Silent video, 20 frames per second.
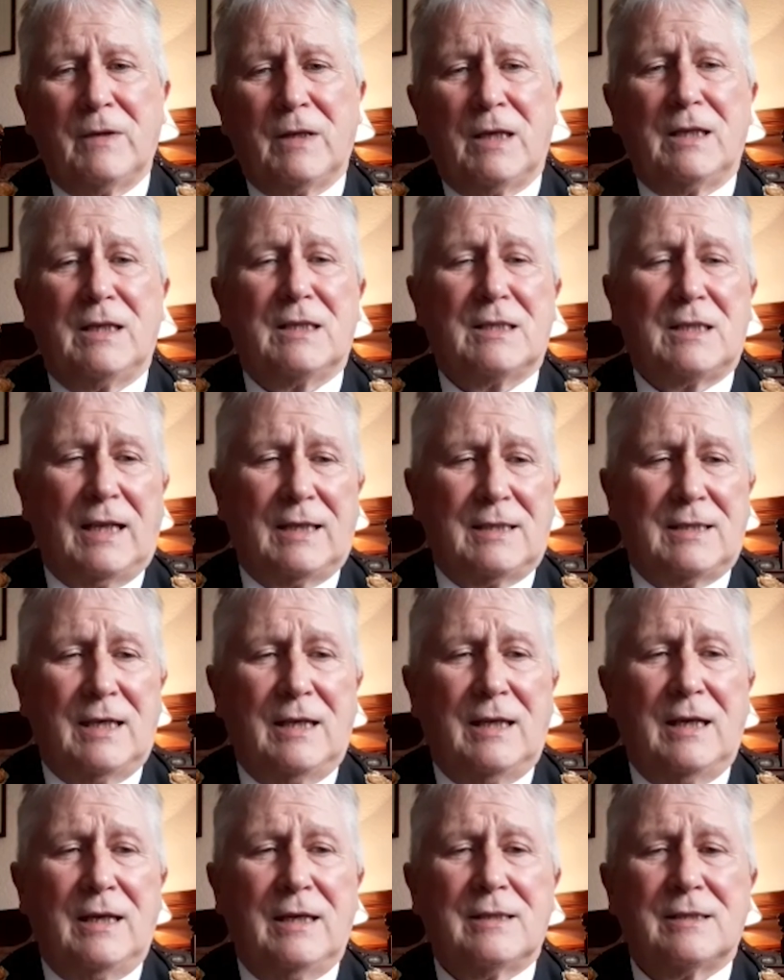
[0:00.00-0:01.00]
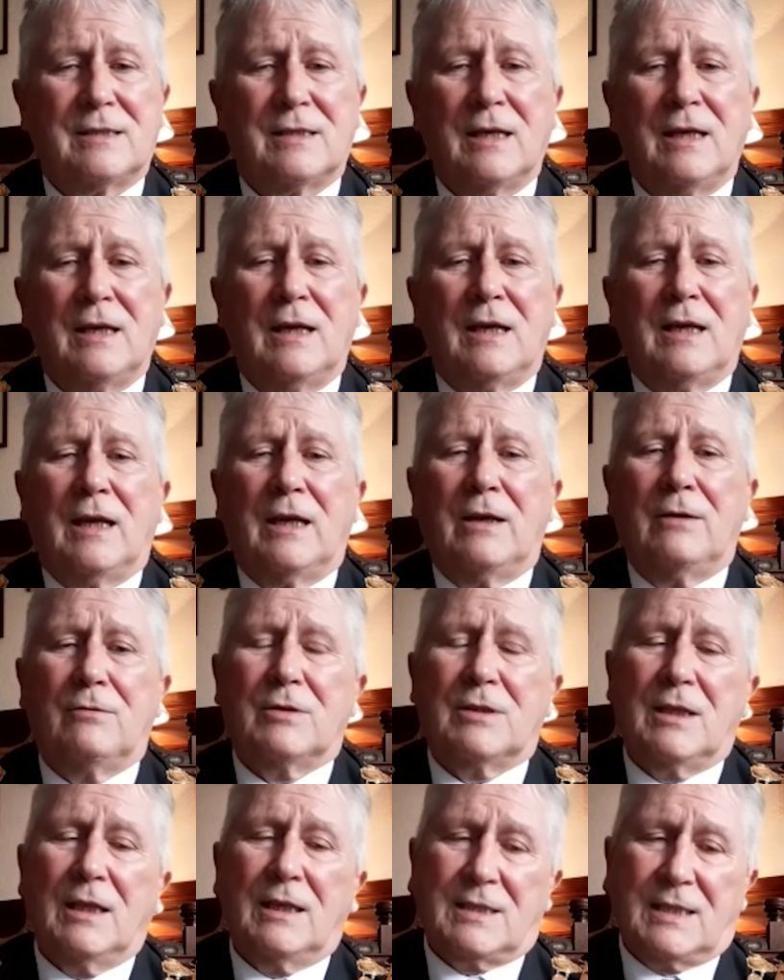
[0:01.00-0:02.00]
In his latter years, he
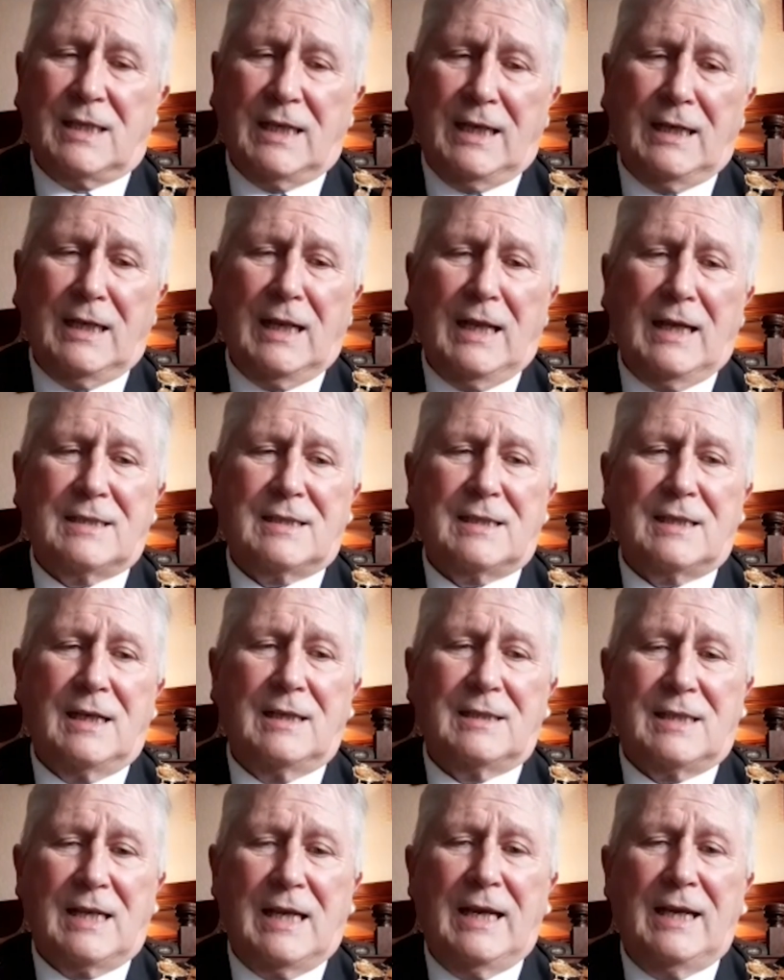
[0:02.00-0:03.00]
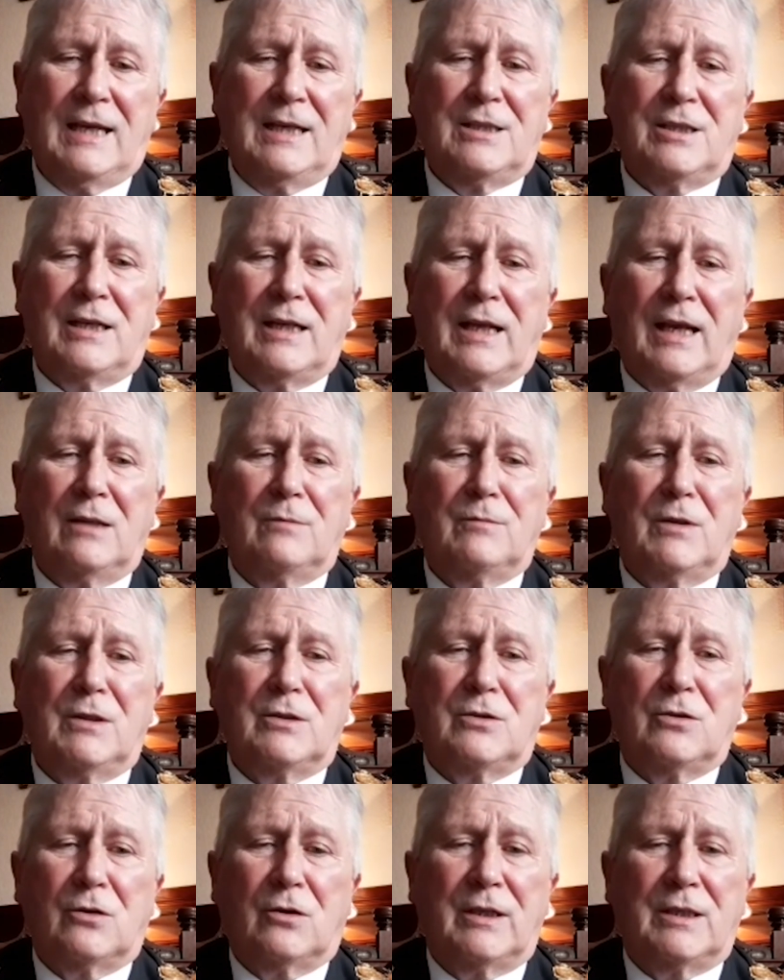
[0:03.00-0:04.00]
was seen less as age and ailment
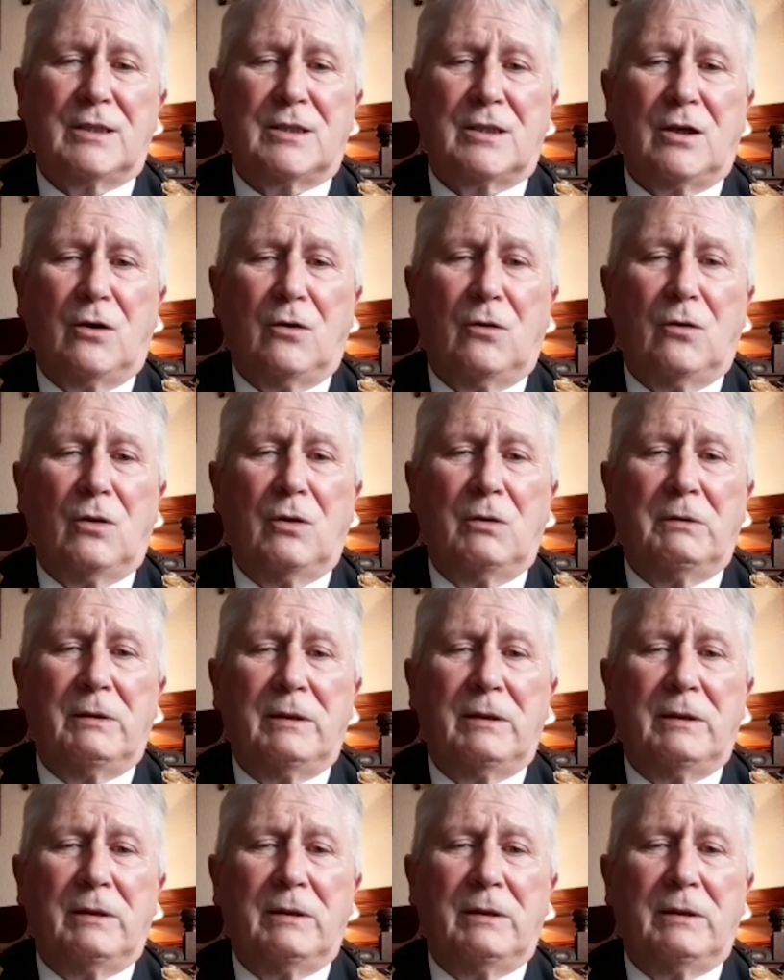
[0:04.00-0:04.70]
took its toll.